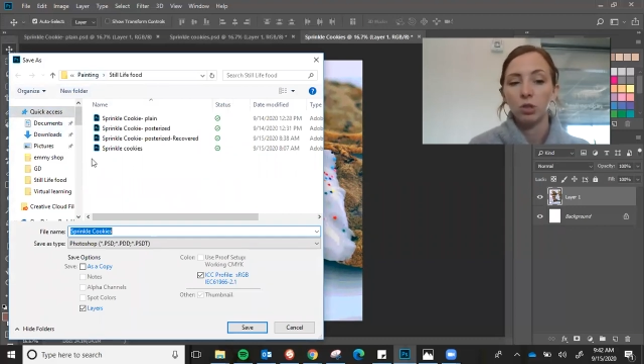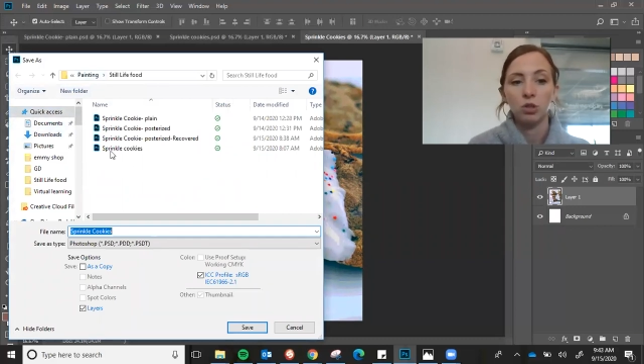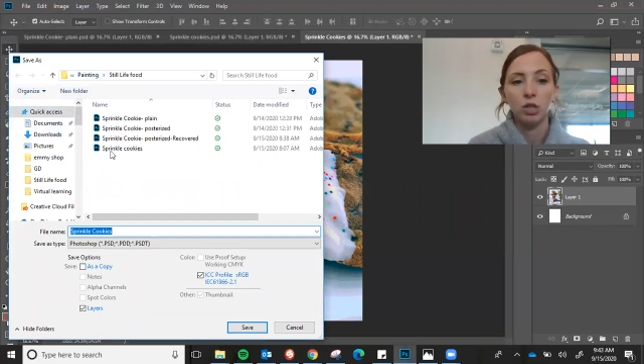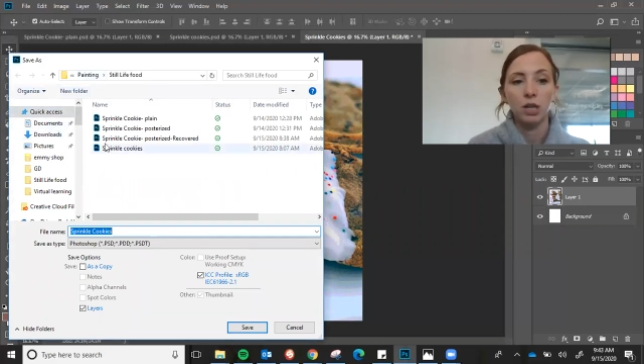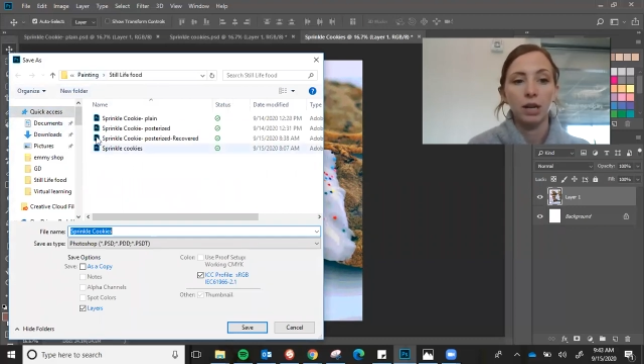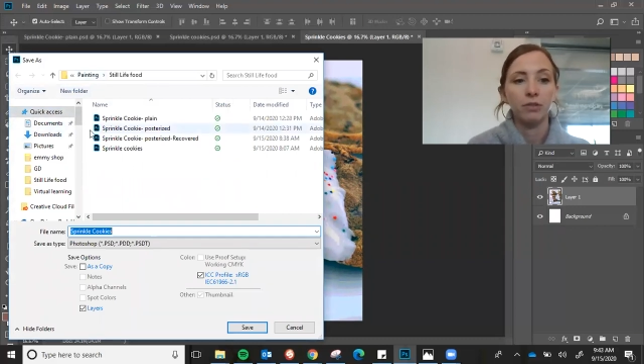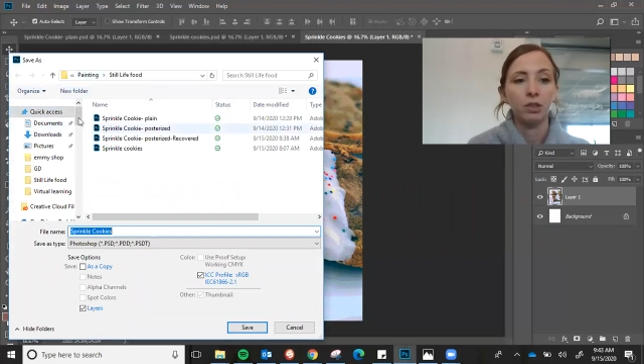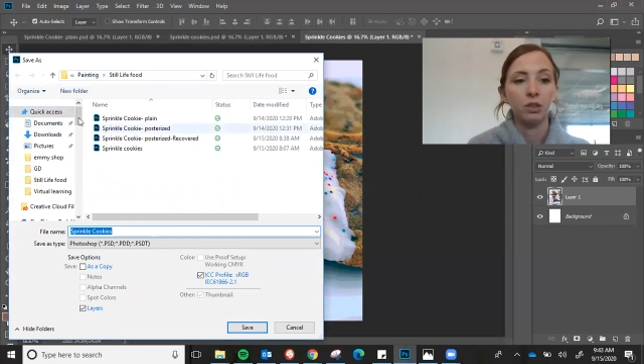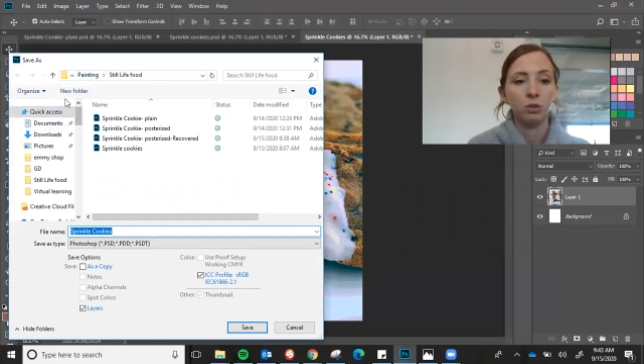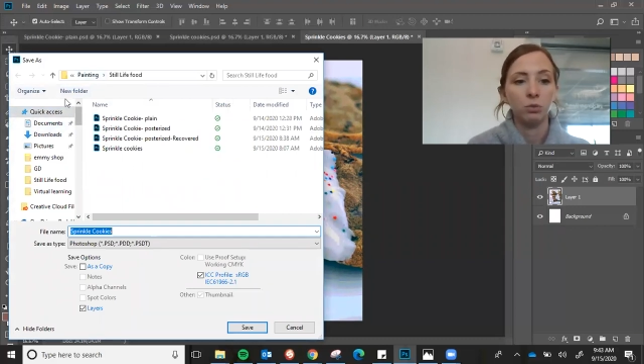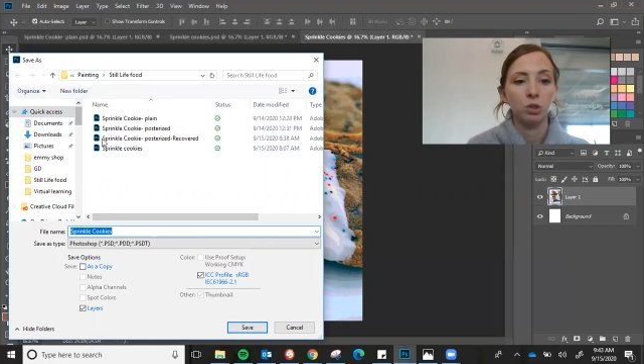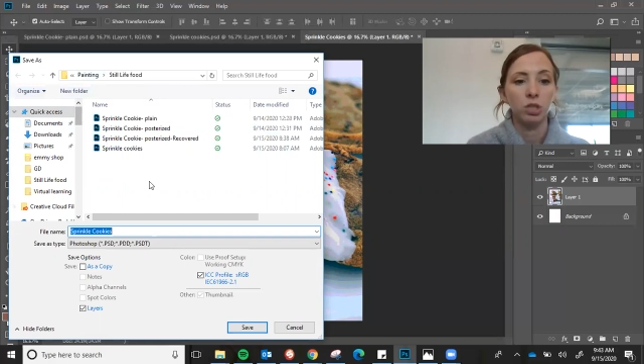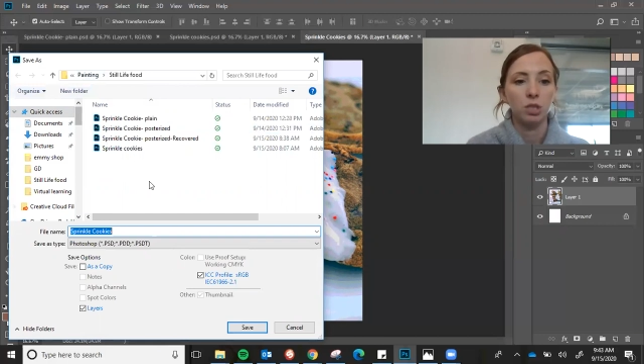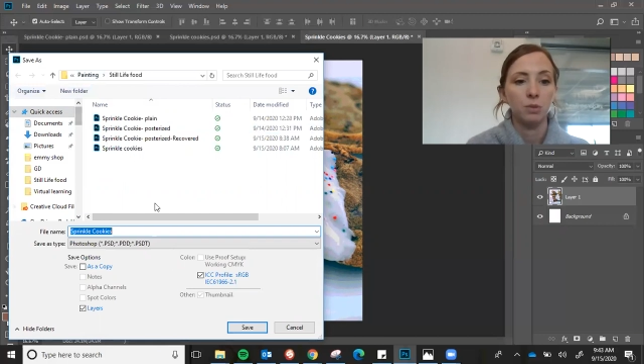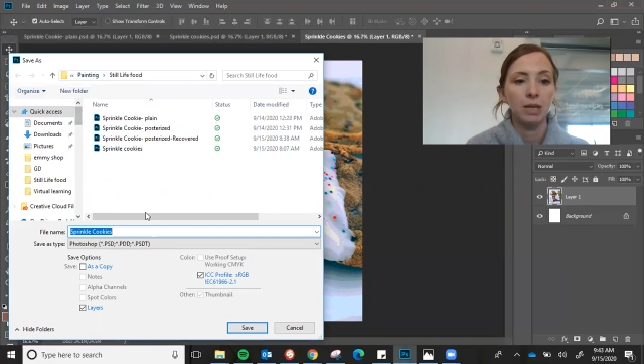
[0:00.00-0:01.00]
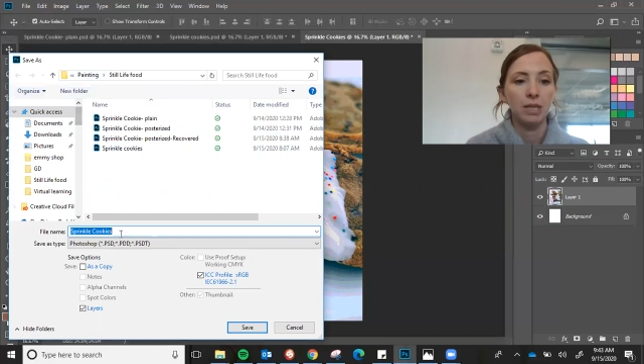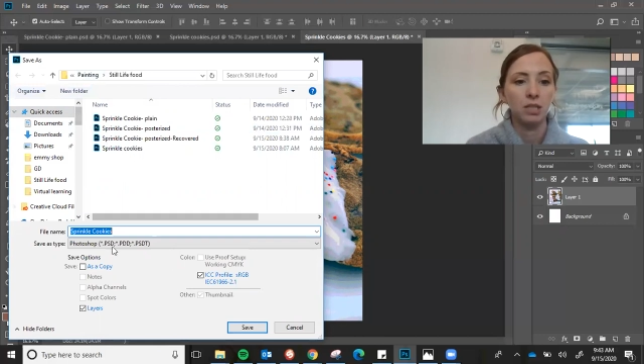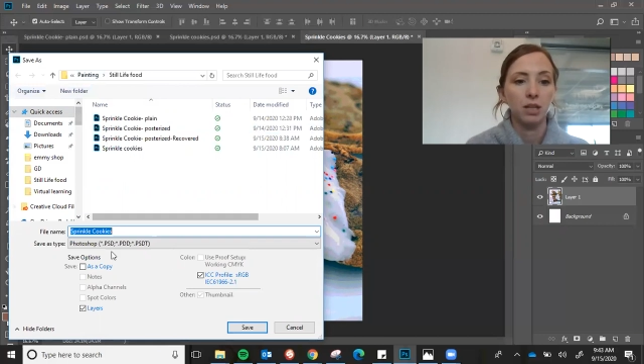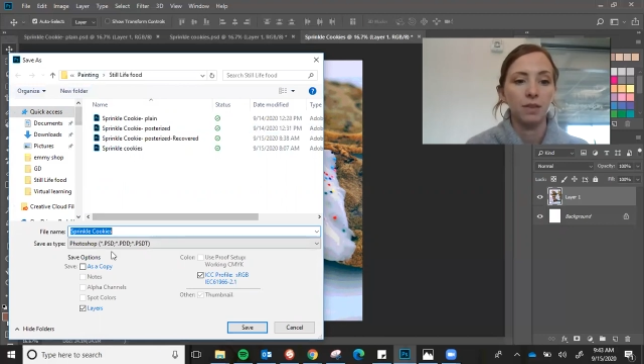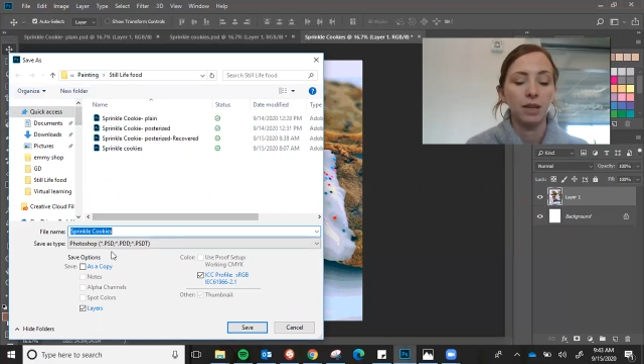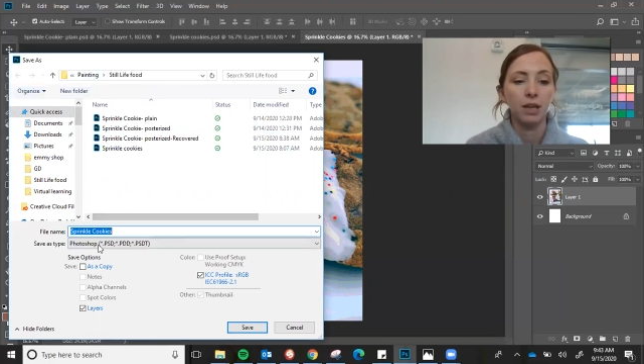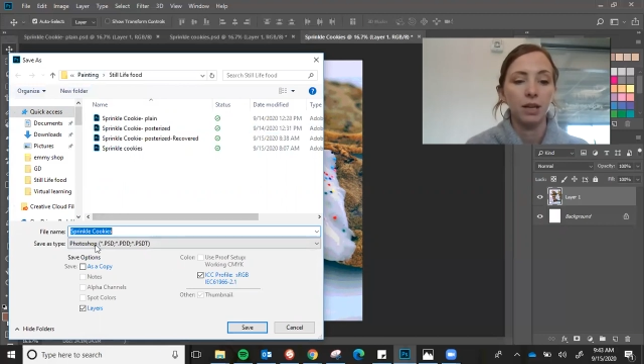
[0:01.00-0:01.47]
you should have a little more space
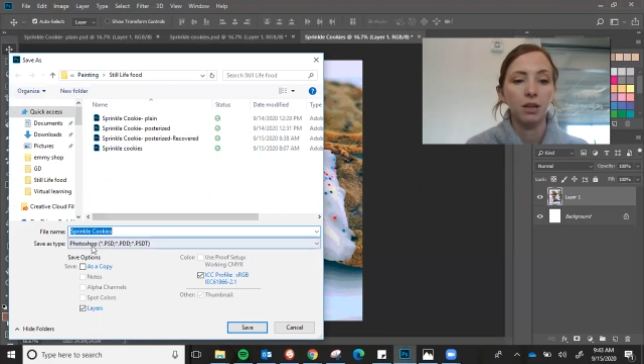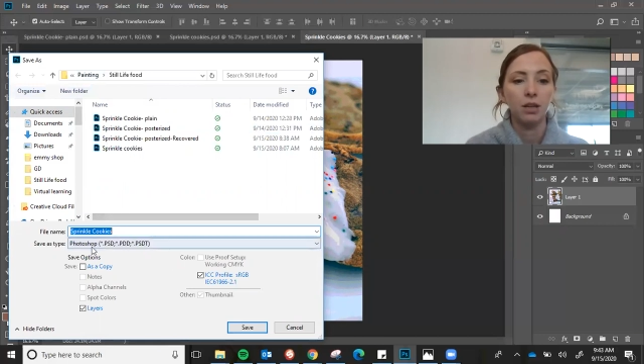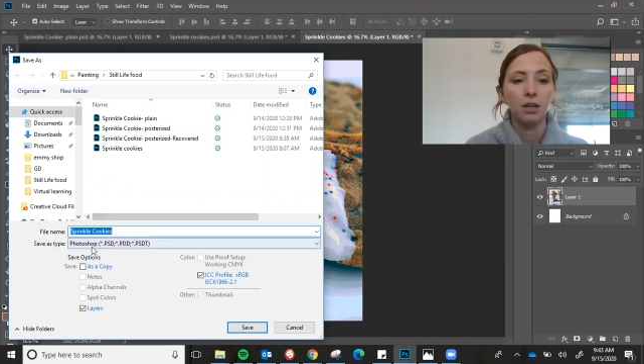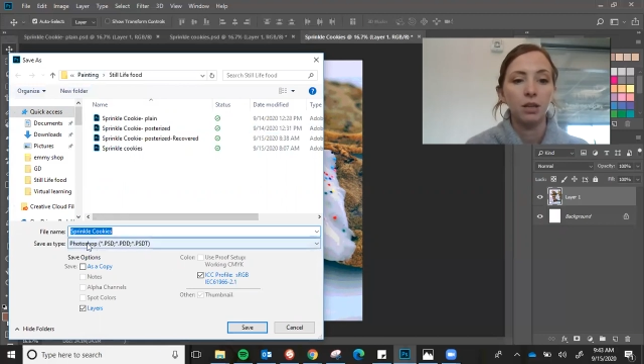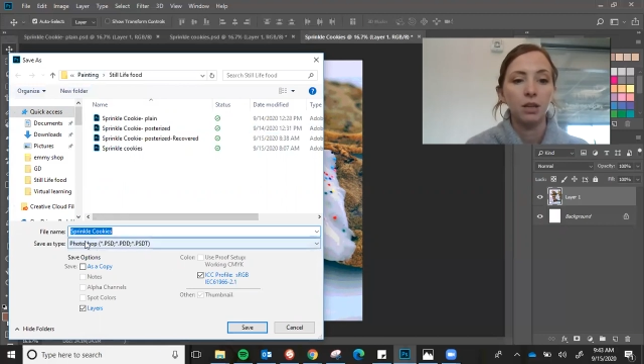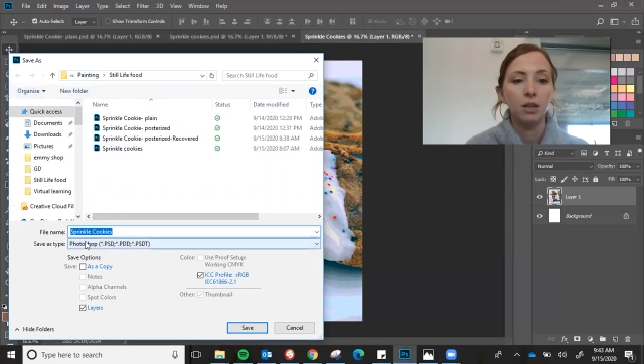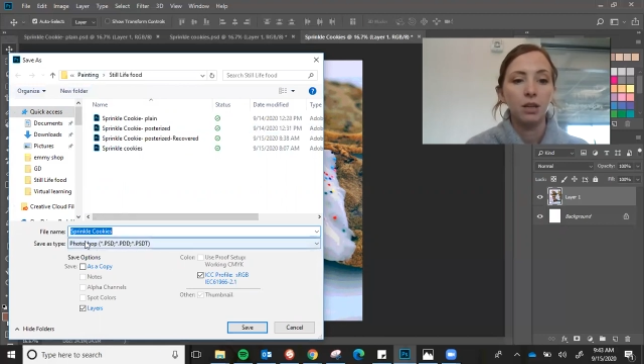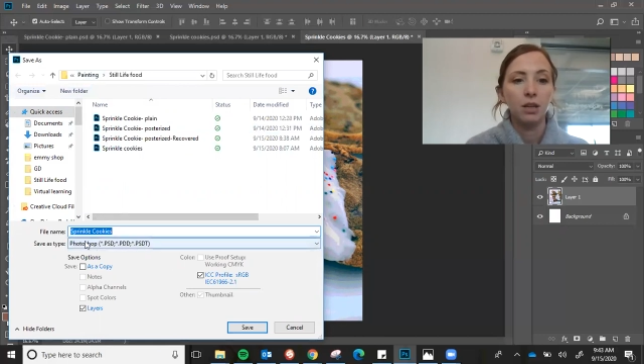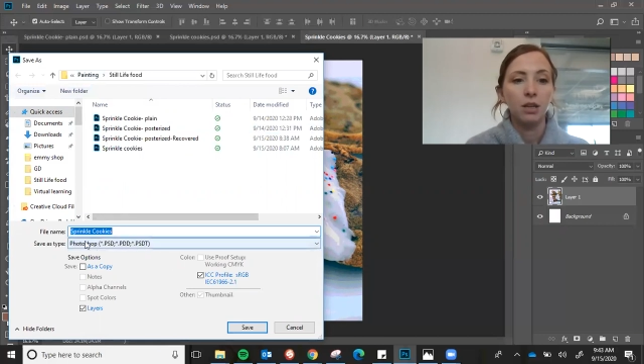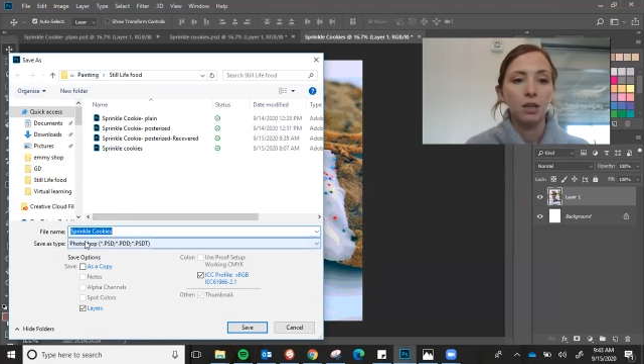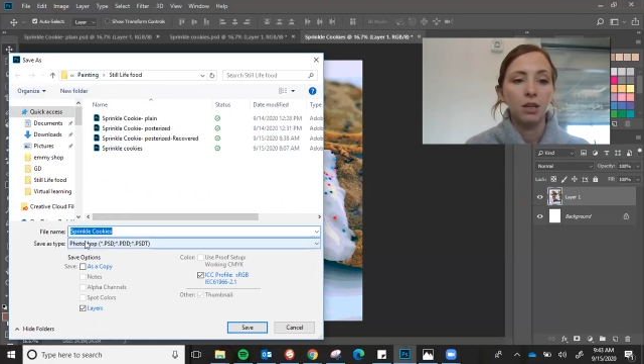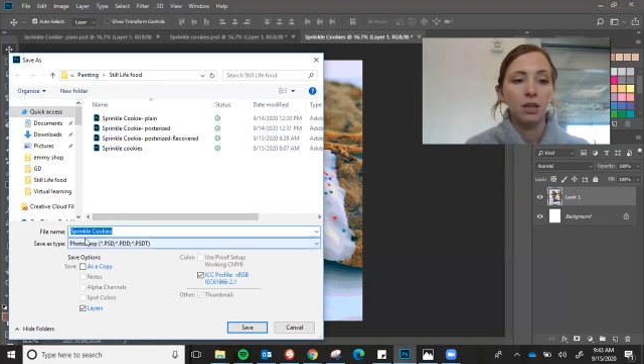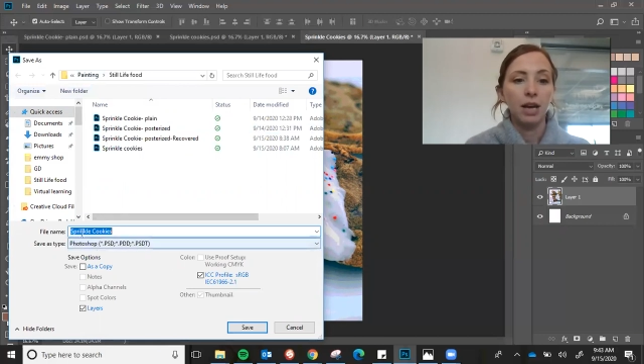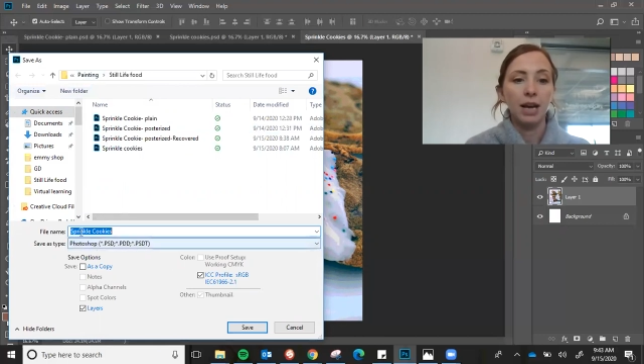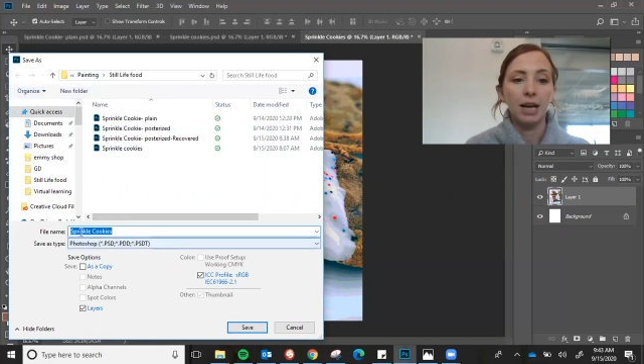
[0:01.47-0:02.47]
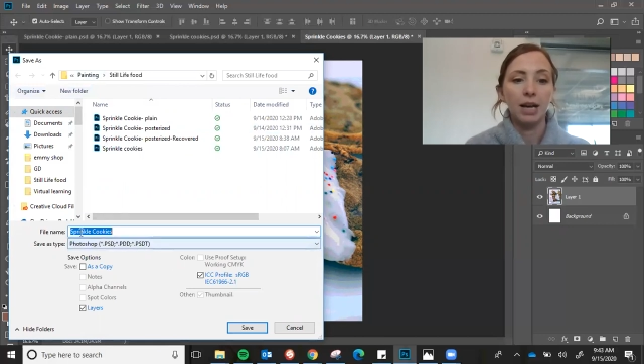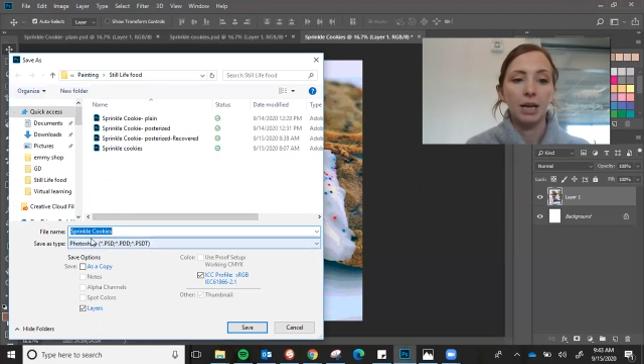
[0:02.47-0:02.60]
on there.